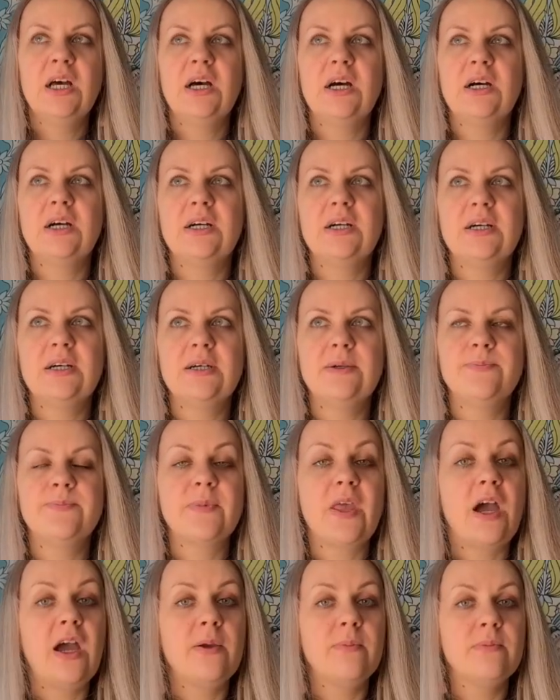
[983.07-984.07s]
I
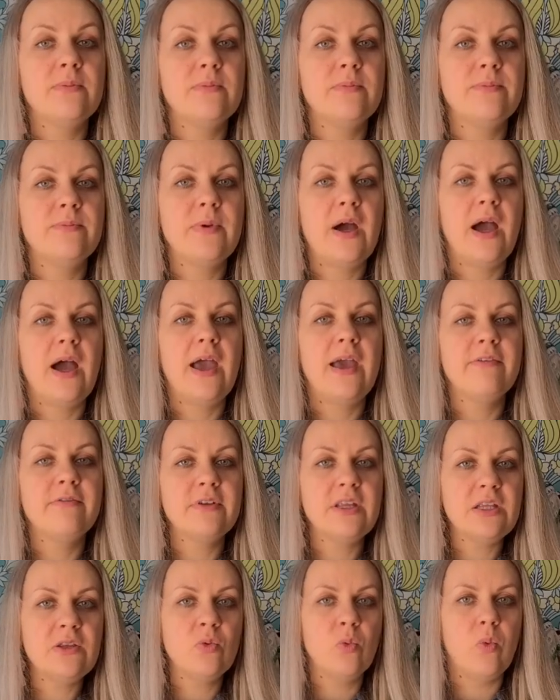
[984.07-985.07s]
have
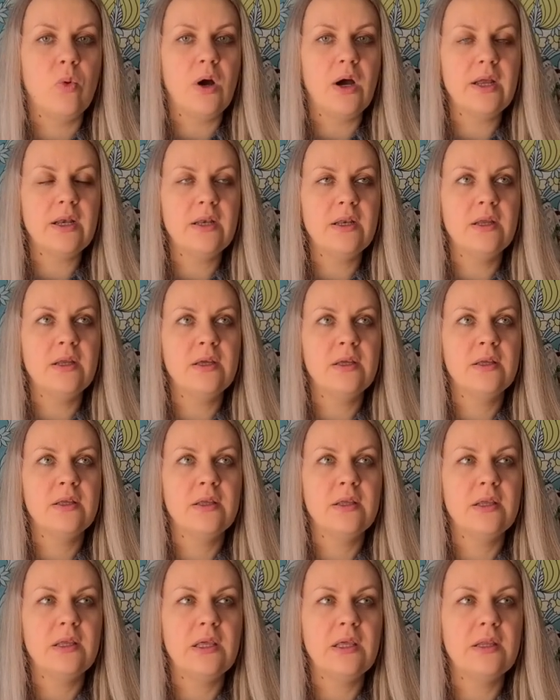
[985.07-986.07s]
knit one
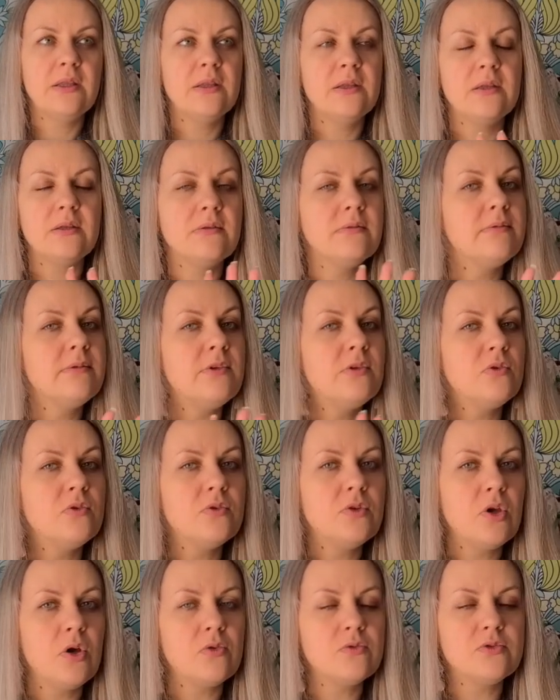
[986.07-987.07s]
in
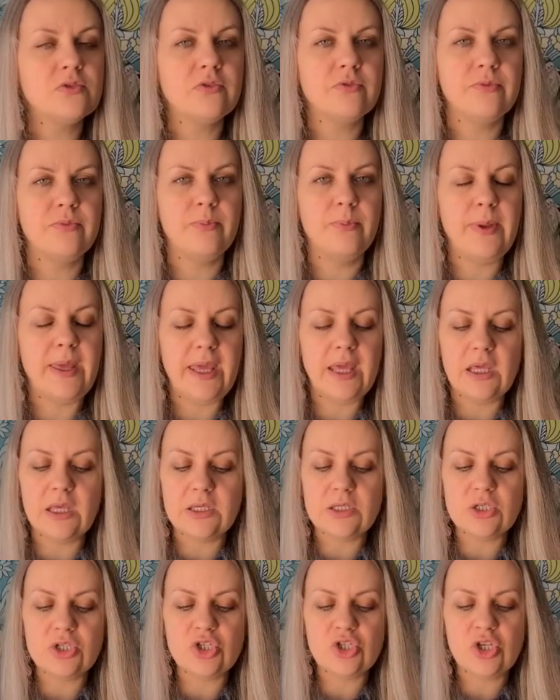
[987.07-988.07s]
two tones of
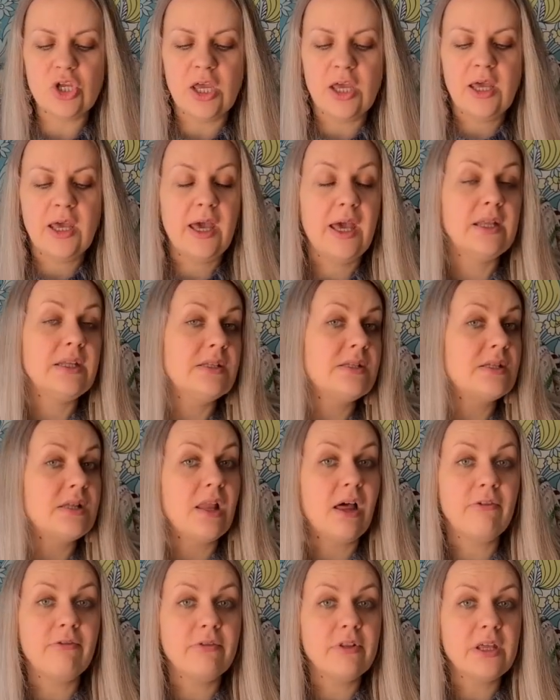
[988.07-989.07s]
beige, and it's
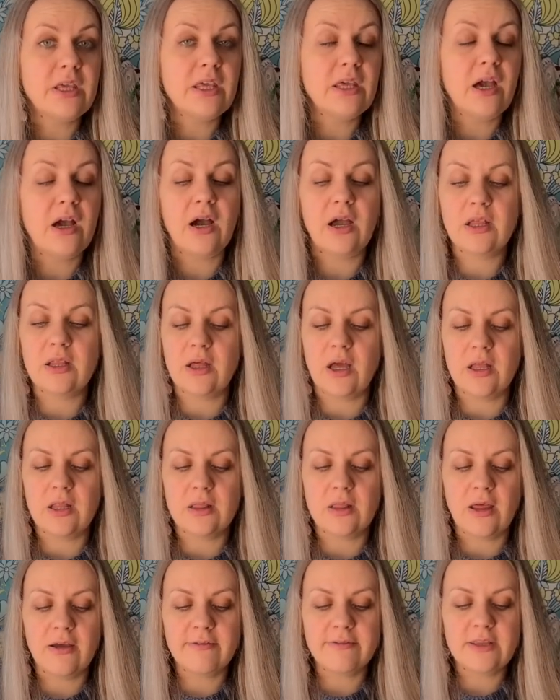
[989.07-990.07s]
lovely. I
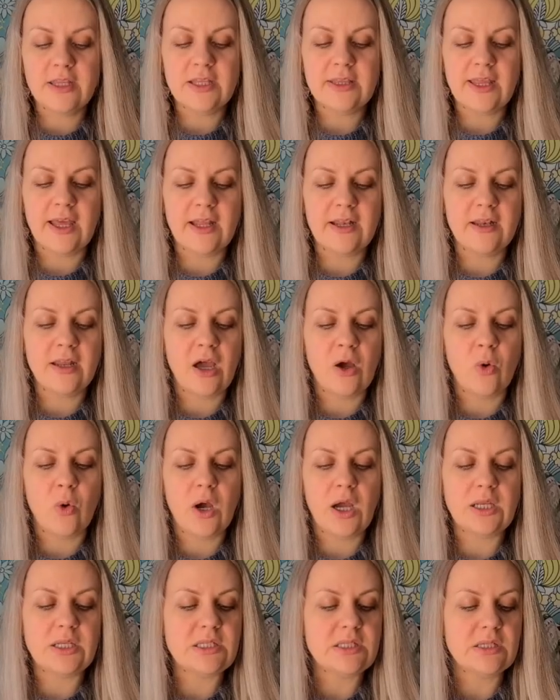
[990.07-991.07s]
loved it, and now
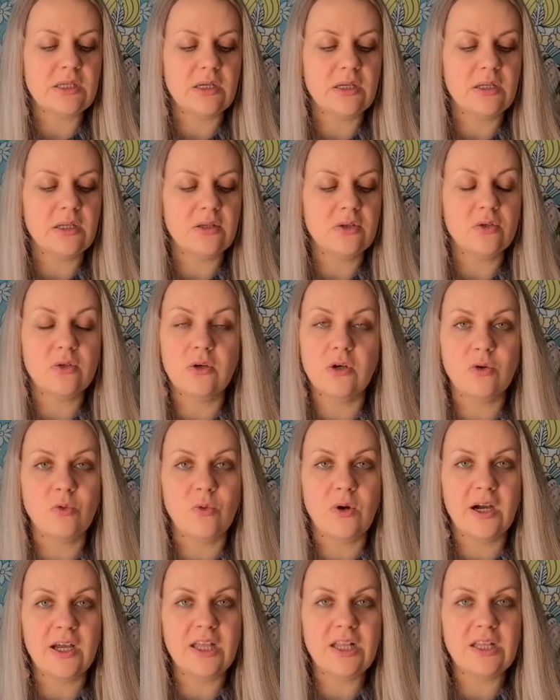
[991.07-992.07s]
I decided to go
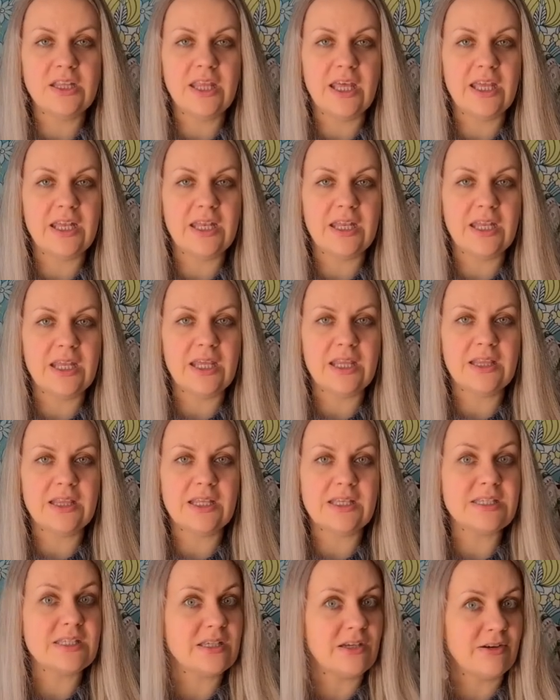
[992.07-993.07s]
wild and knit
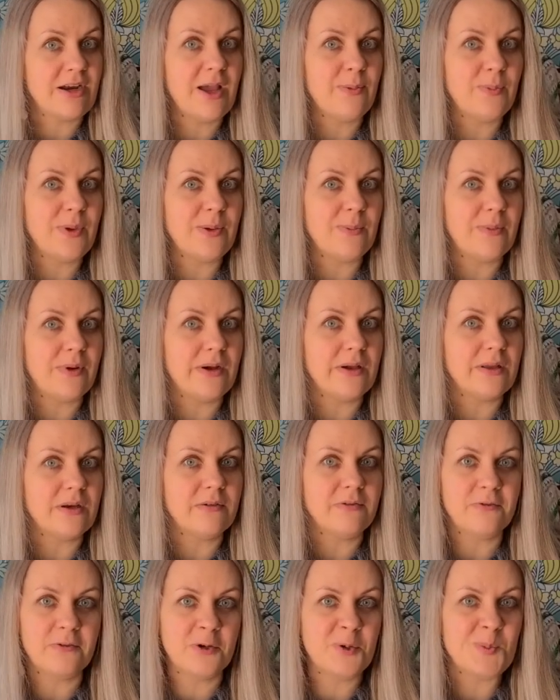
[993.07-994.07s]
scrappy
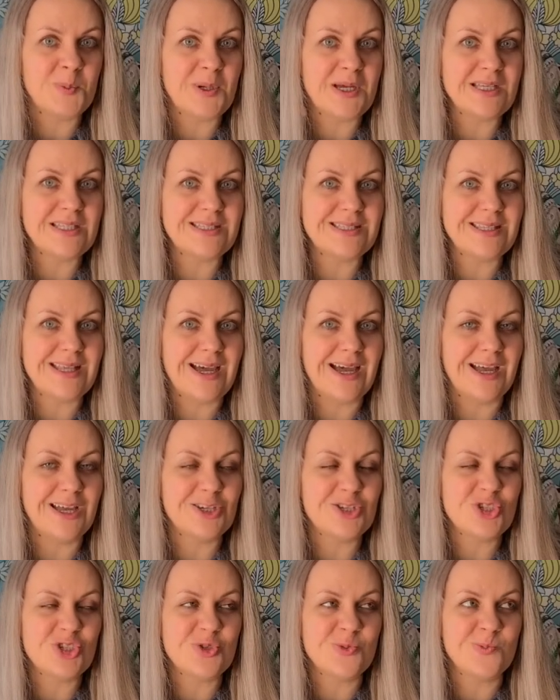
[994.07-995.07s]
Myra from my
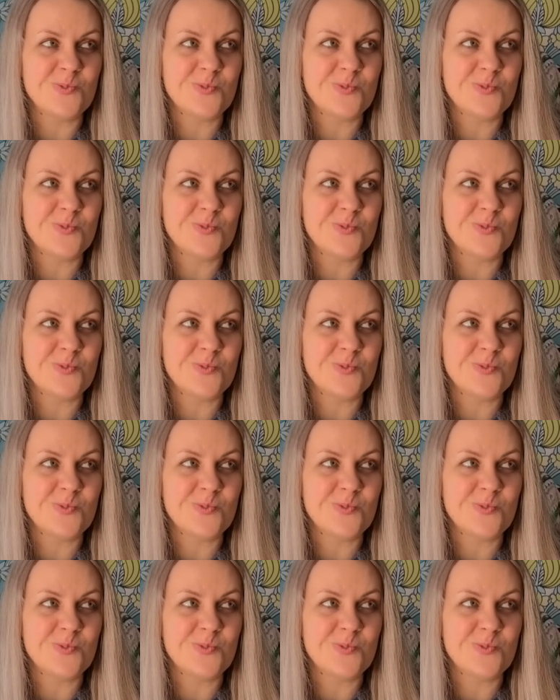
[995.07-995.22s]
stash.